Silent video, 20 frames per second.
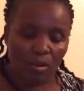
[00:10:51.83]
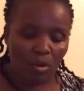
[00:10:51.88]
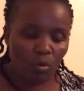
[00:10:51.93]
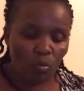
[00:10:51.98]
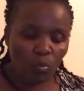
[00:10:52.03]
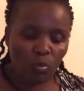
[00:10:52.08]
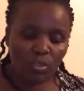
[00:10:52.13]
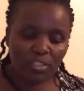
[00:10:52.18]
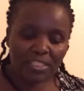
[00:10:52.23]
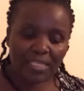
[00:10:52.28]

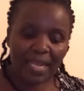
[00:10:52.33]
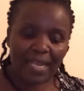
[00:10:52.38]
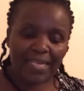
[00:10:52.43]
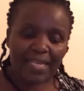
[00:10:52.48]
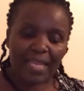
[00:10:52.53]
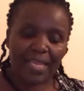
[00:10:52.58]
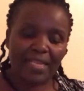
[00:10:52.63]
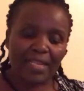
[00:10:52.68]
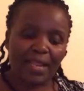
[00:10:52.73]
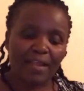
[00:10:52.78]
What can
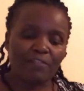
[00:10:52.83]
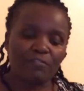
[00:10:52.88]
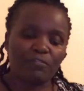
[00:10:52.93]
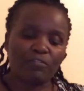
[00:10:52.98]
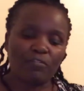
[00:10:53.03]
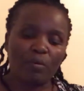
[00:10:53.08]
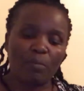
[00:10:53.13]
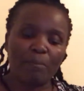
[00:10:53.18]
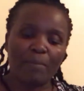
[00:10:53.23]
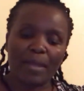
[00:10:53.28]
I learn
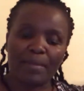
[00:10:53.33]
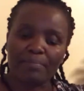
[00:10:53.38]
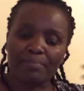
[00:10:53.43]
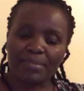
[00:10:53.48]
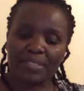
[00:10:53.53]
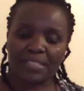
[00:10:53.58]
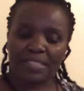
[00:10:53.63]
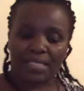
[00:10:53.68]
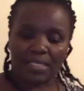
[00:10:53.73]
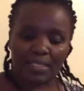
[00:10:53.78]
from my
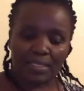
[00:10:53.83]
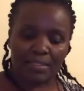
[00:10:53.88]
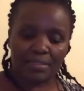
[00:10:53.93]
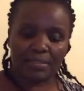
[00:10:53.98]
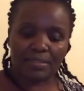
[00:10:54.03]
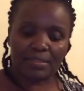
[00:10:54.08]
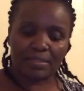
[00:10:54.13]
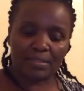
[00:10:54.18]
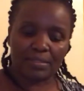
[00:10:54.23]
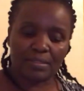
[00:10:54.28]

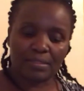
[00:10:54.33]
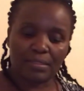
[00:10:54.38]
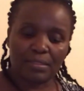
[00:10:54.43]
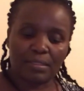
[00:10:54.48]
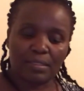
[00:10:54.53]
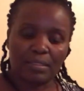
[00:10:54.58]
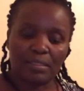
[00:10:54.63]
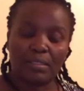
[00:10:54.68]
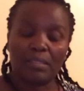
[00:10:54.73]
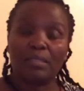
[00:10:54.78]
bitterness
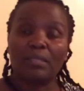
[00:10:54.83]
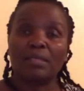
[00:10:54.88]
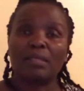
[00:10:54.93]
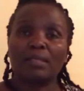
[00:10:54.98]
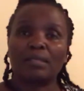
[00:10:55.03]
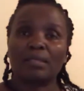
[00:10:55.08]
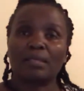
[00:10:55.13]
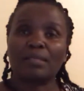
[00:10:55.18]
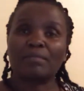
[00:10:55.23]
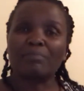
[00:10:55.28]

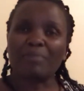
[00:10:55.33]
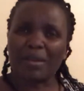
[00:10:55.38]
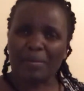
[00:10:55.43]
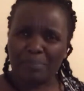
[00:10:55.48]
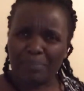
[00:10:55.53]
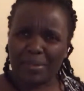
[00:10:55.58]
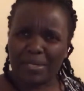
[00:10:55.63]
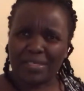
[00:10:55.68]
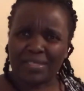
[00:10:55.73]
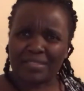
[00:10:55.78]
in my
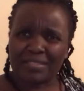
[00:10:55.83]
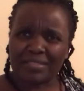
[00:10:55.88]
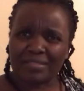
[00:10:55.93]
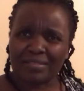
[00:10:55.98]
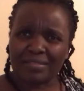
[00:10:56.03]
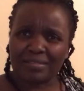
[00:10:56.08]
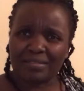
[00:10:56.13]
past?